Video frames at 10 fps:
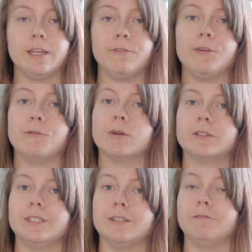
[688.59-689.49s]
And if you
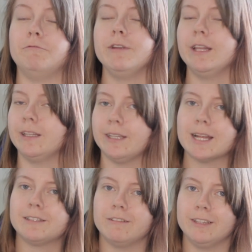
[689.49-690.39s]
want it really
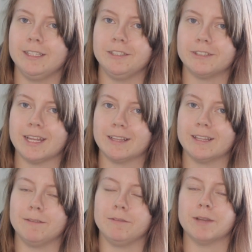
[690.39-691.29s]
natural in your tank,
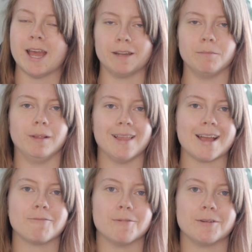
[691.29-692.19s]
then add
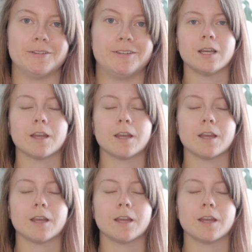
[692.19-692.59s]
black water.